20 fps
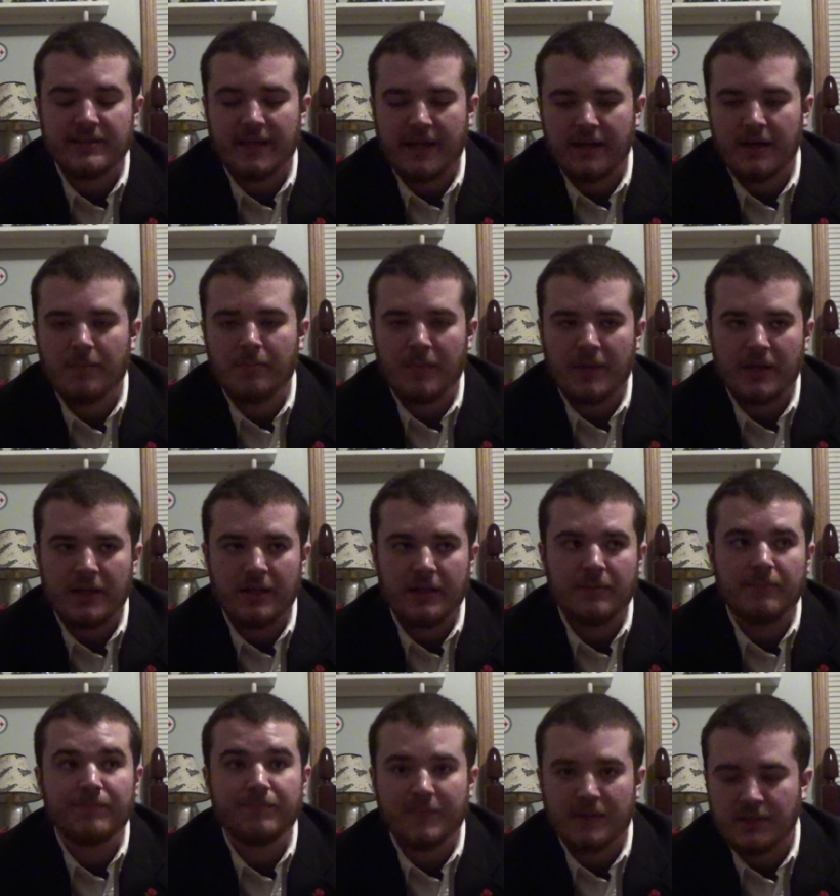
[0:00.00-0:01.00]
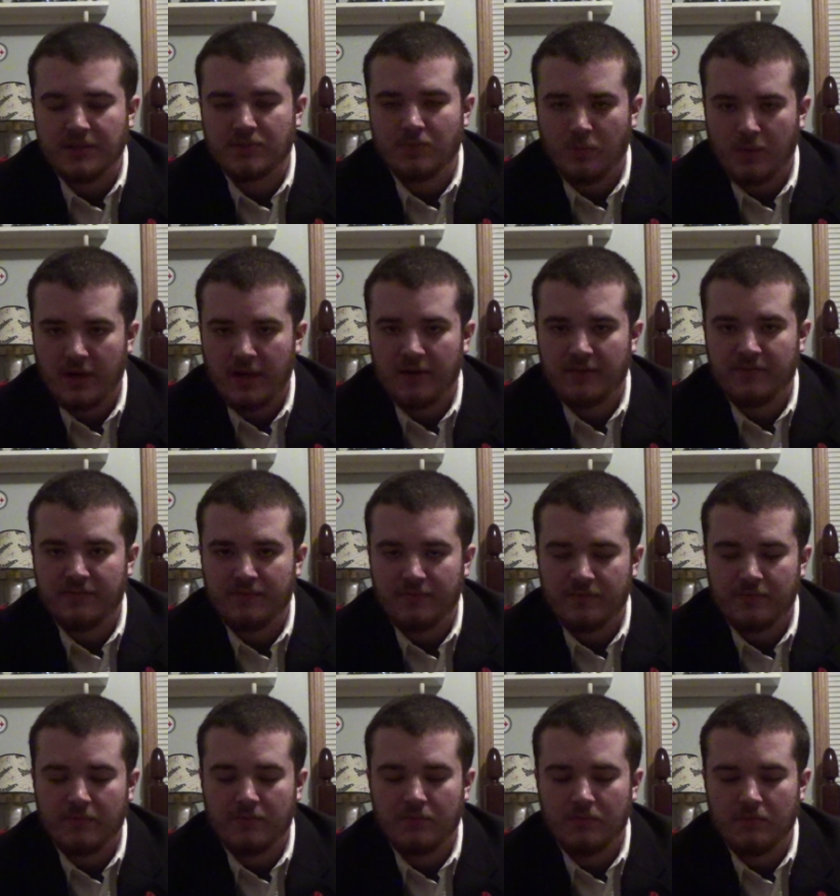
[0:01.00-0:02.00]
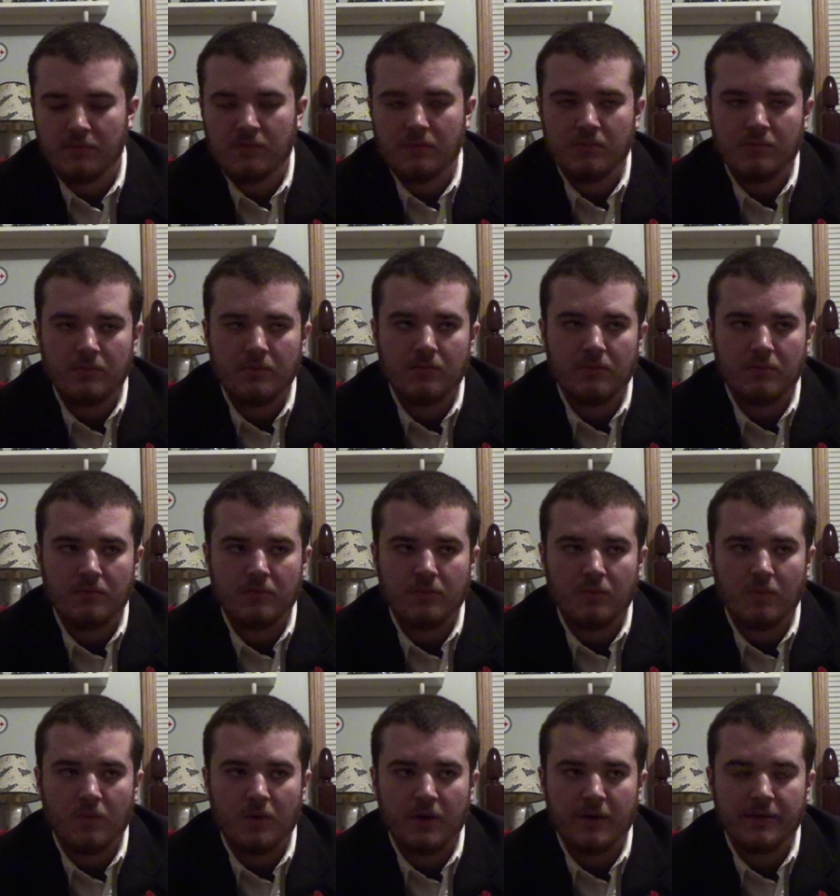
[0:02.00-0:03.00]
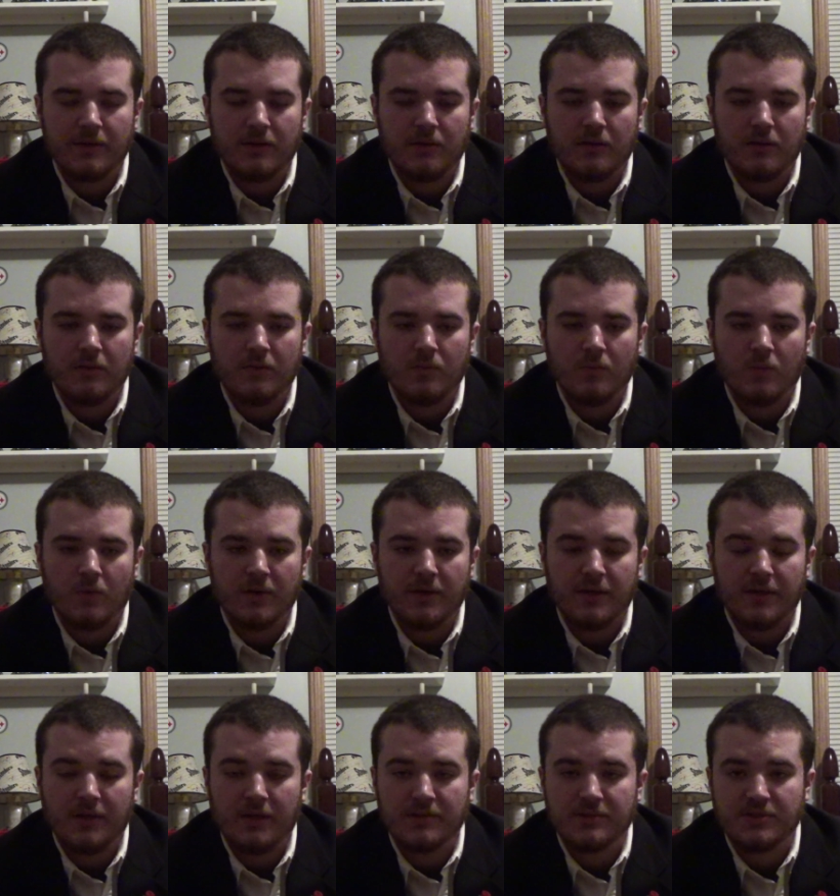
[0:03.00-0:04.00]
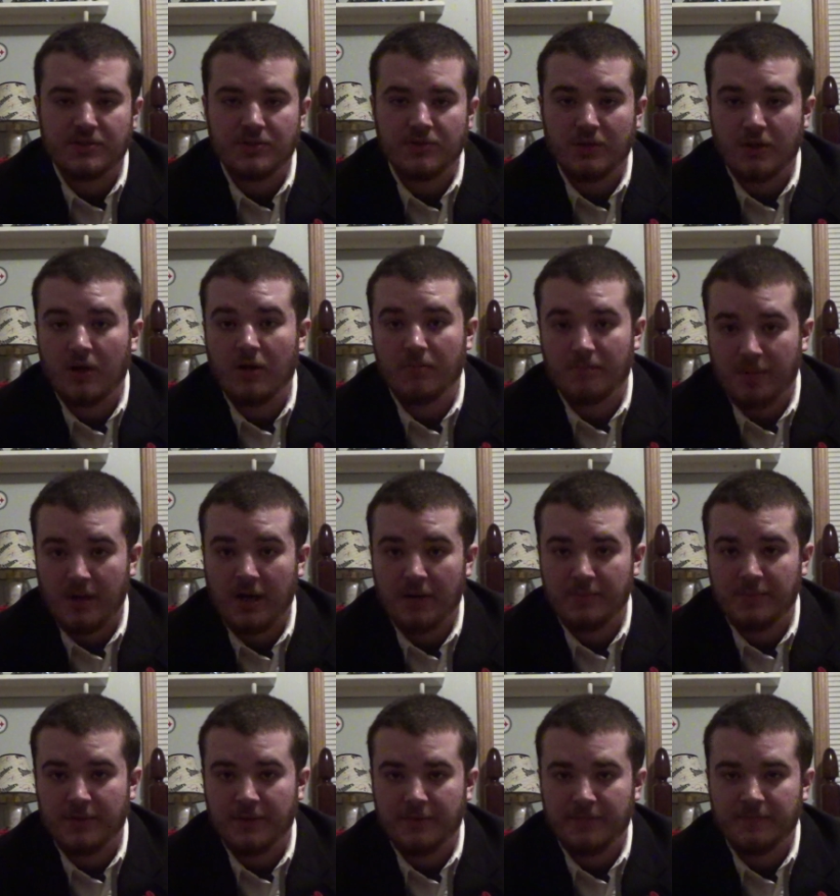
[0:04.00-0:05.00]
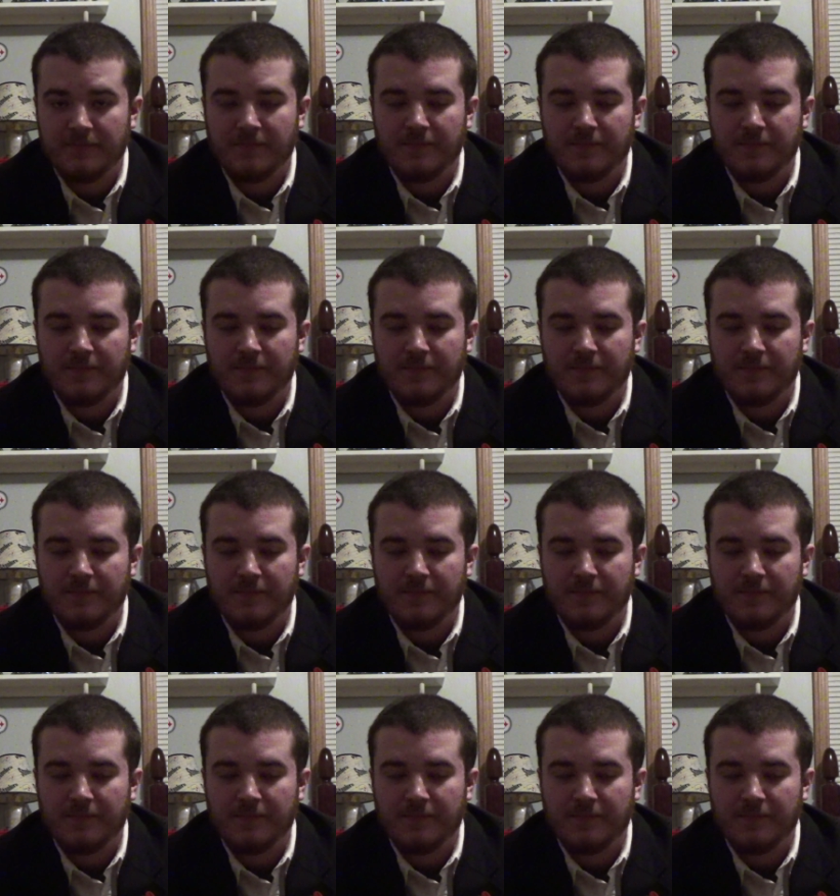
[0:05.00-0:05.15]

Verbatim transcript: Nana meaning his wife Wanda wanted us to call him Poppy.